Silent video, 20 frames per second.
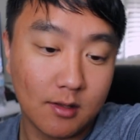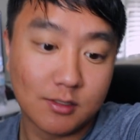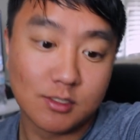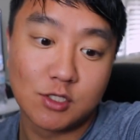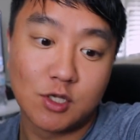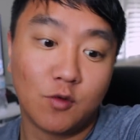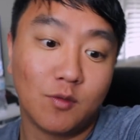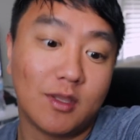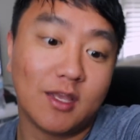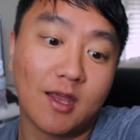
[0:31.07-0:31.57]

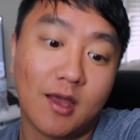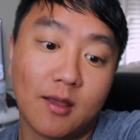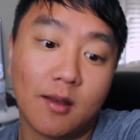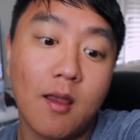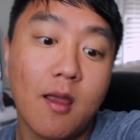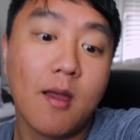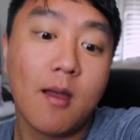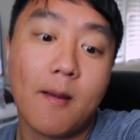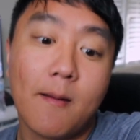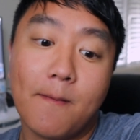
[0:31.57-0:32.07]
Still really good.
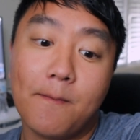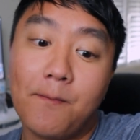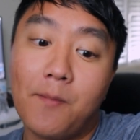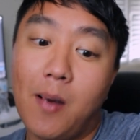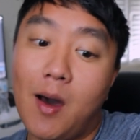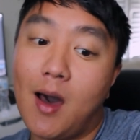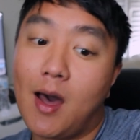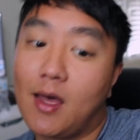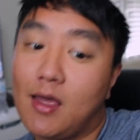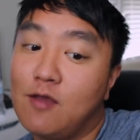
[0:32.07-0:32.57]

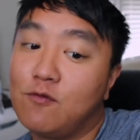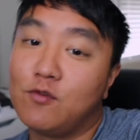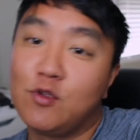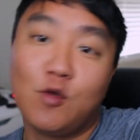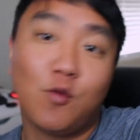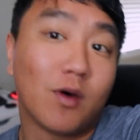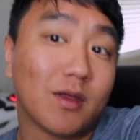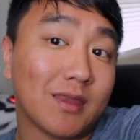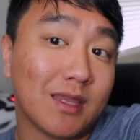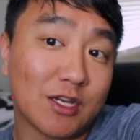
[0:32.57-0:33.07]
But if
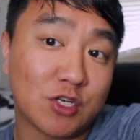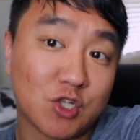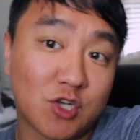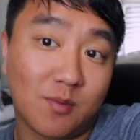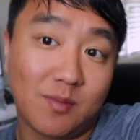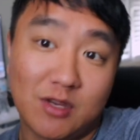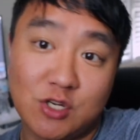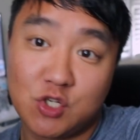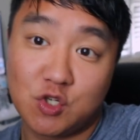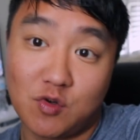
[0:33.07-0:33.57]
you want the
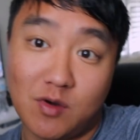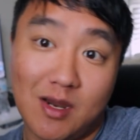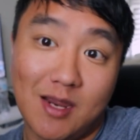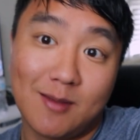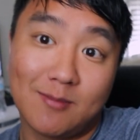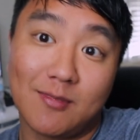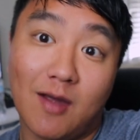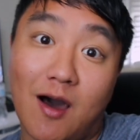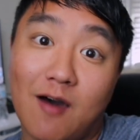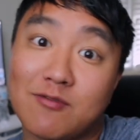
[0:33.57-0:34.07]
extreme
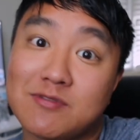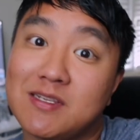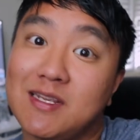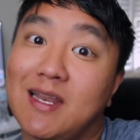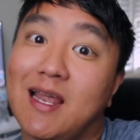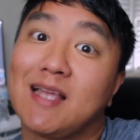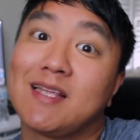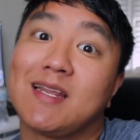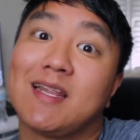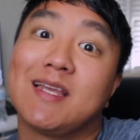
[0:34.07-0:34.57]
extreme, obviously
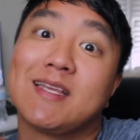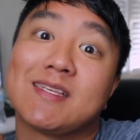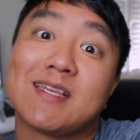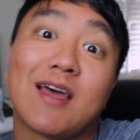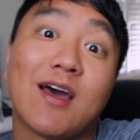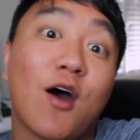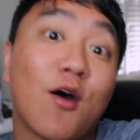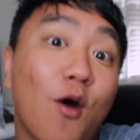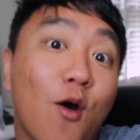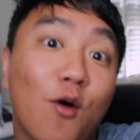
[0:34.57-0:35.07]
that is
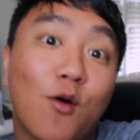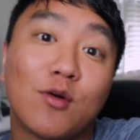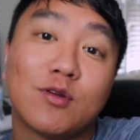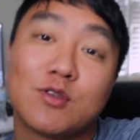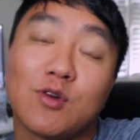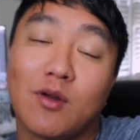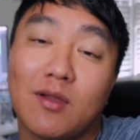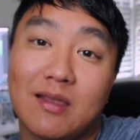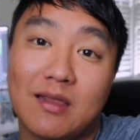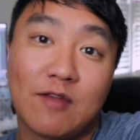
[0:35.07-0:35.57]
a whole
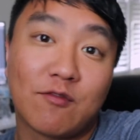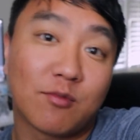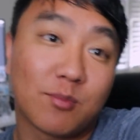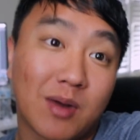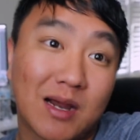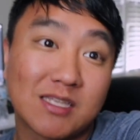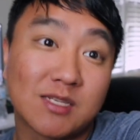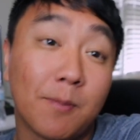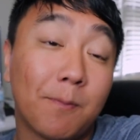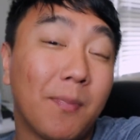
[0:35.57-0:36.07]
totally different
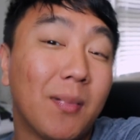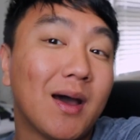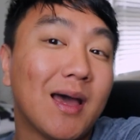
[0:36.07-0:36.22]
pricing.